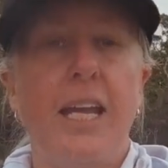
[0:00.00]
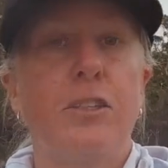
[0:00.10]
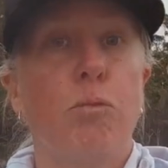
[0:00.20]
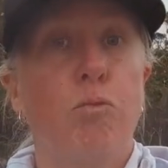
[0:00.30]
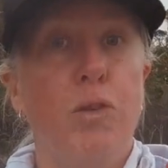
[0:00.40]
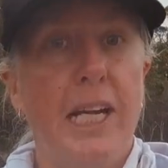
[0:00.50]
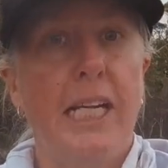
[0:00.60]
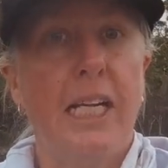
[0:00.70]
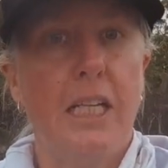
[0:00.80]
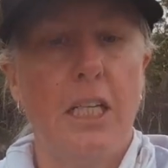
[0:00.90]
It's
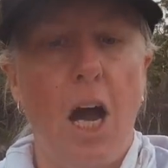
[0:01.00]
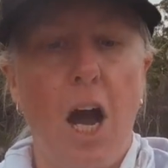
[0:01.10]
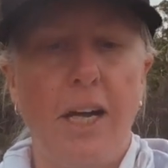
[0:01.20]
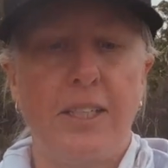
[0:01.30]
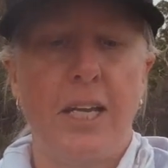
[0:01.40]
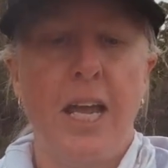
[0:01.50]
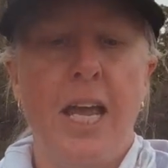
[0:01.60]
really light.